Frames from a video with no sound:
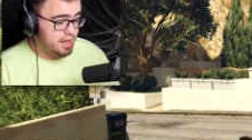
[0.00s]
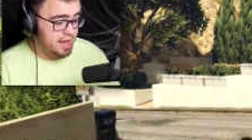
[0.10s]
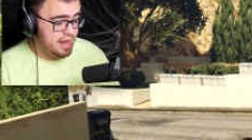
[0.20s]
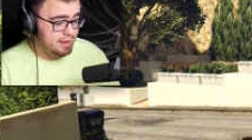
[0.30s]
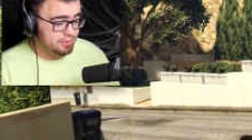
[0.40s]

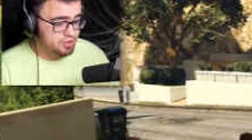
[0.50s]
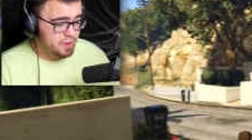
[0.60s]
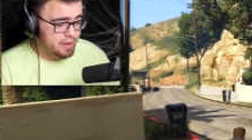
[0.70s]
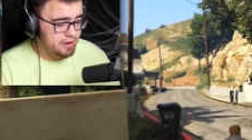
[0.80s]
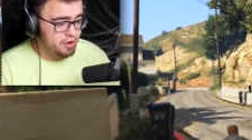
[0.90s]
I am the
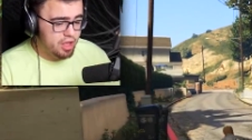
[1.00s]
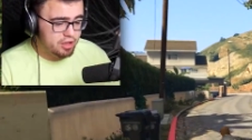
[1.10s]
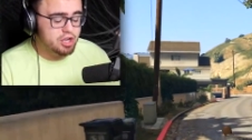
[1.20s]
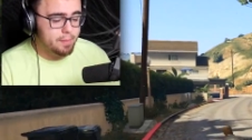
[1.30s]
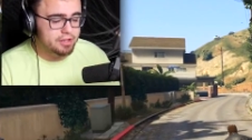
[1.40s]
Terminator.
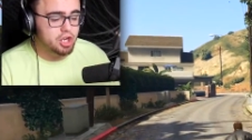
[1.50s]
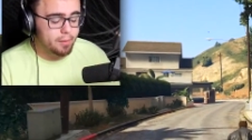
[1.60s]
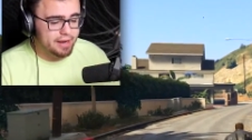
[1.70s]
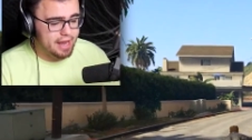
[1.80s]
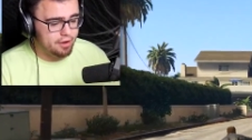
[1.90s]
The ter
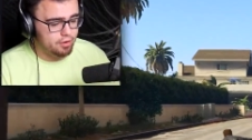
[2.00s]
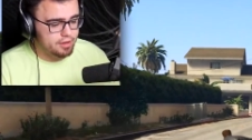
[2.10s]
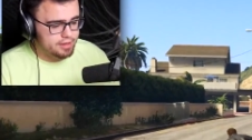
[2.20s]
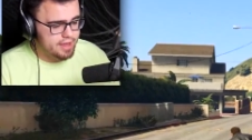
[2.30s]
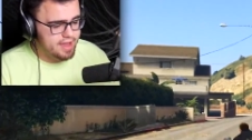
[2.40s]
Terminator.
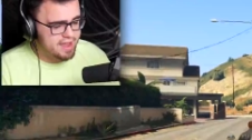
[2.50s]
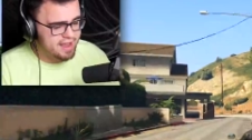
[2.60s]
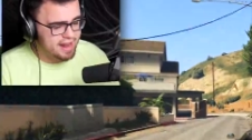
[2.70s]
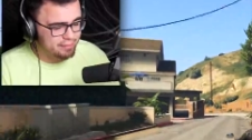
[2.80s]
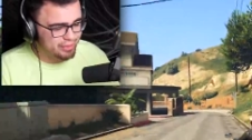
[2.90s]
Yeah,
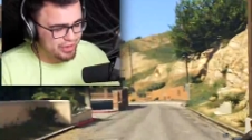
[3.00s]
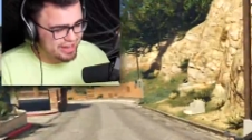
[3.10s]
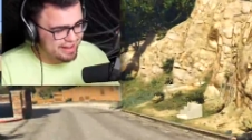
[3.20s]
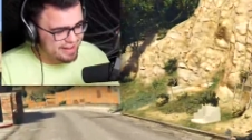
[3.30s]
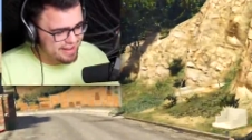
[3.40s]
and I'm
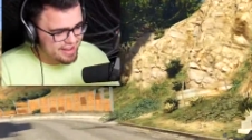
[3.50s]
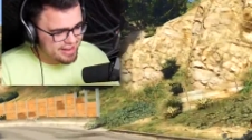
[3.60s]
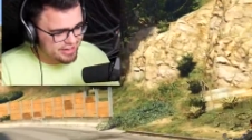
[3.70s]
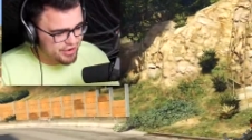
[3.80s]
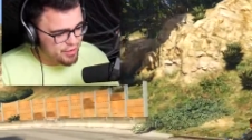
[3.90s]
looking
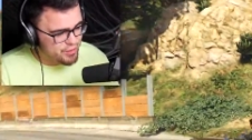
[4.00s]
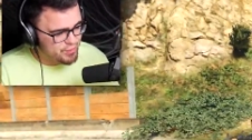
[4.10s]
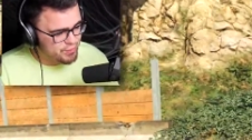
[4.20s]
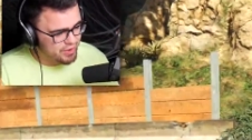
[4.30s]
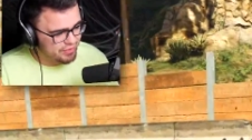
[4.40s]

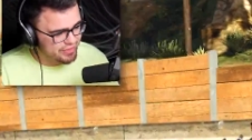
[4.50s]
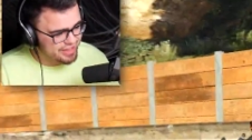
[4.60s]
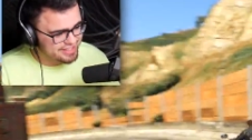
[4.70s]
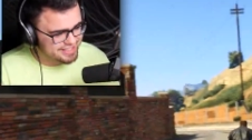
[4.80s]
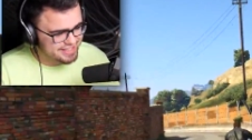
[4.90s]
cool on this.